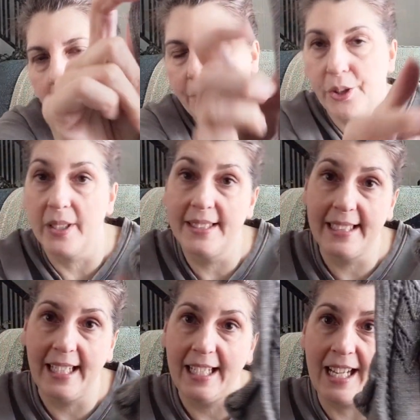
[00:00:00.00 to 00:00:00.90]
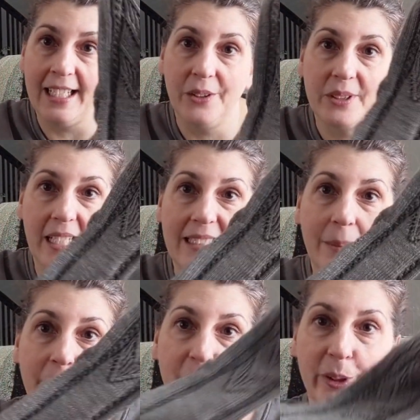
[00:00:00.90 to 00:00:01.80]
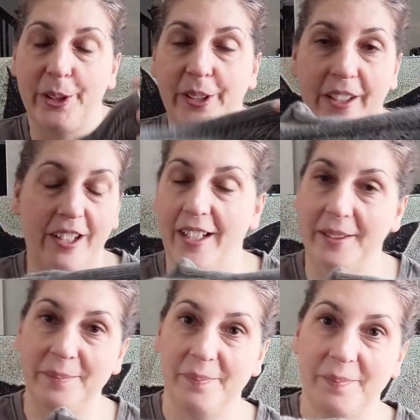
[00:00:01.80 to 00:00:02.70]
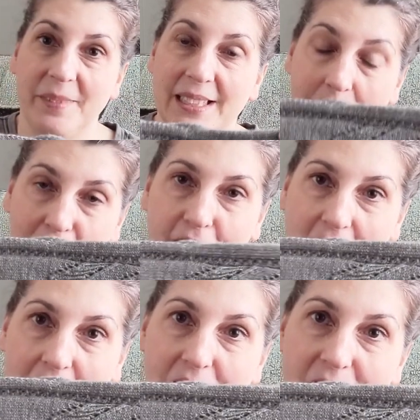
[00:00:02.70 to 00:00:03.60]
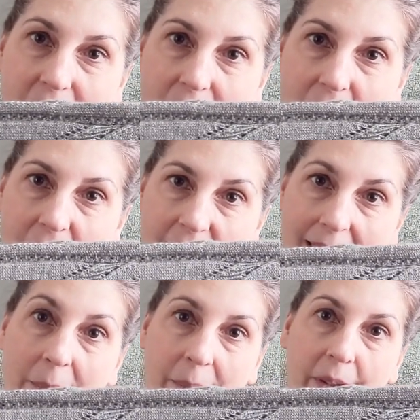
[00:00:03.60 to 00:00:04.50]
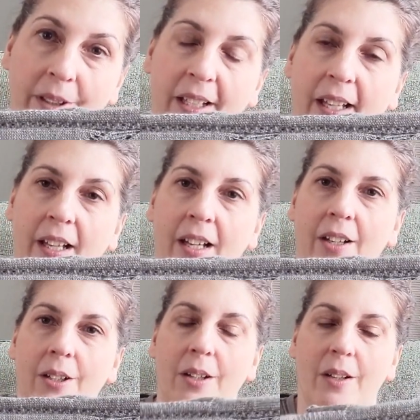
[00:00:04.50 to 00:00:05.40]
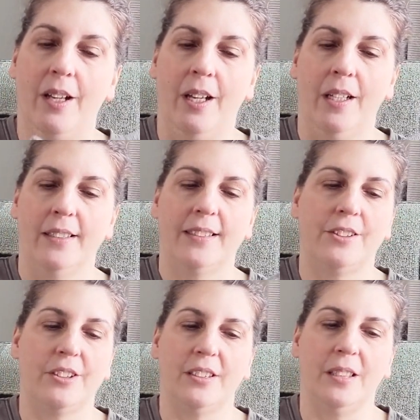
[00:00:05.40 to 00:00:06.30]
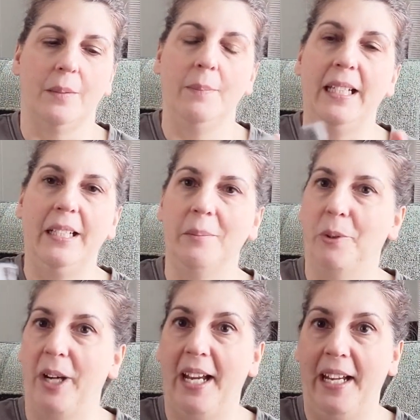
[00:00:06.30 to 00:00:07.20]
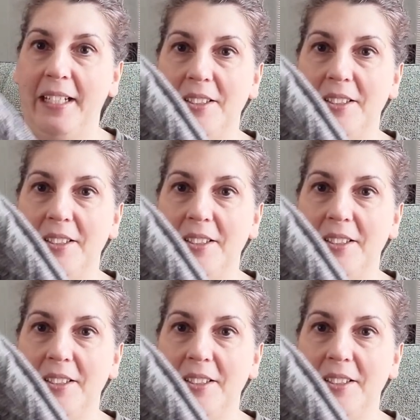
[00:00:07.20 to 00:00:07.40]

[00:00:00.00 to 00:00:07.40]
As you can see, I used a typical or a similar color to her sample. It's just a medium gray